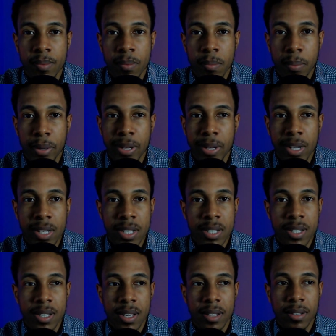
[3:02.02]

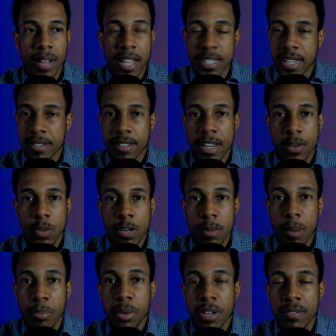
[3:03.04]
Because as I've said in one of
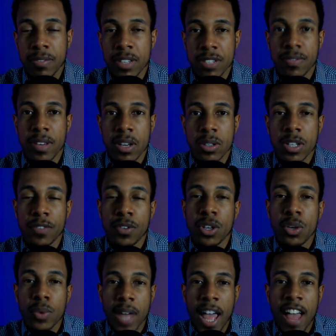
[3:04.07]
my previous videos, if you
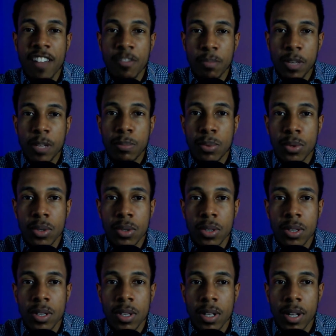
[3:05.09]
don't have people,
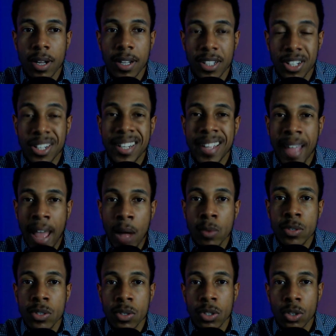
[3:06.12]
a good
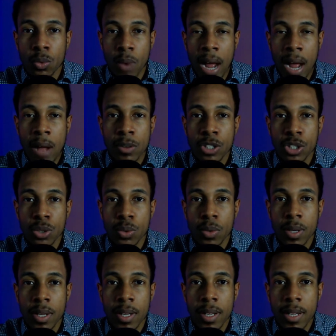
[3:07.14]
counsel around you,
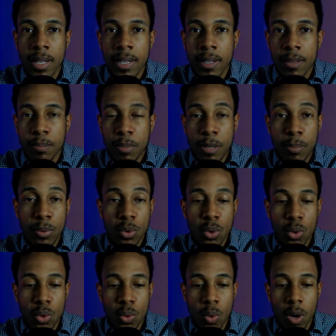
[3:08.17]
people
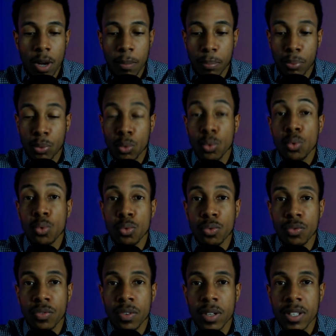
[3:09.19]
who
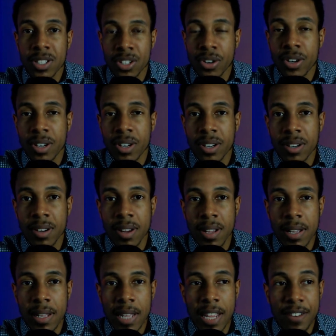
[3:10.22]
approve certain
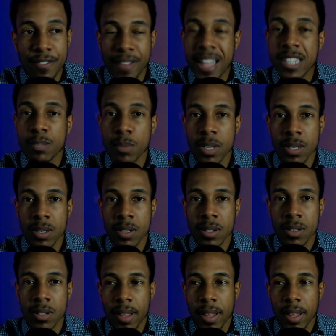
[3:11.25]

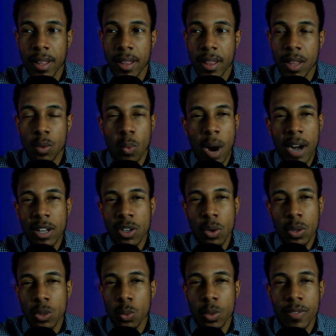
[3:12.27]
investments, then why are you
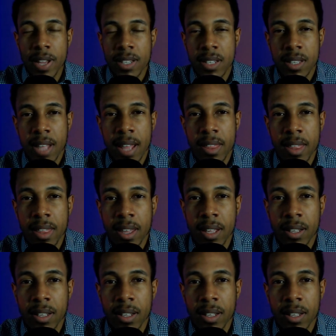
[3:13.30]
going to invest in that thing?